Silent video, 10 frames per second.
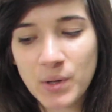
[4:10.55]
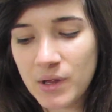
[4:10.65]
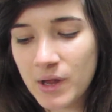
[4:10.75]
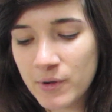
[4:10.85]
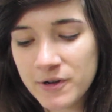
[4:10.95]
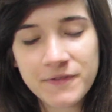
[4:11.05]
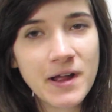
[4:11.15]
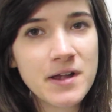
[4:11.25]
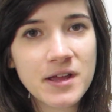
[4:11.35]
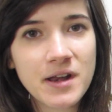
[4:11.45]
But I want to
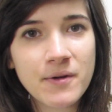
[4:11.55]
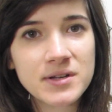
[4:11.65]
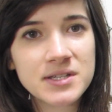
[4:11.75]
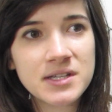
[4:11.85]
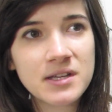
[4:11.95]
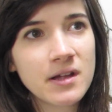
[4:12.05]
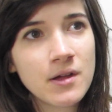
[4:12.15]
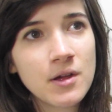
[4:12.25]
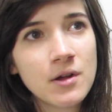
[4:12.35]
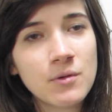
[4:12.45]
find it, and I want to see
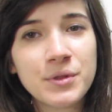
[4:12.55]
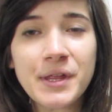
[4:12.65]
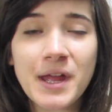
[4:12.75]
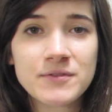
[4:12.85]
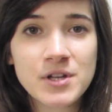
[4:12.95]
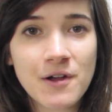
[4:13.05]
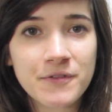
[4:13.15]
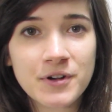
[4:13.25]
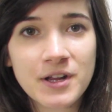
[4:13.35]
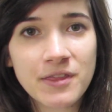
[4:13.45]
what they have to
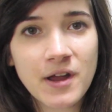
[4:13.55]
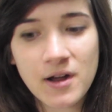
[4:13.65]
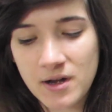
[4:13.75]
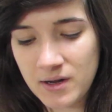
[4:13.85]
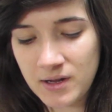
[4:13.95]
offer in there,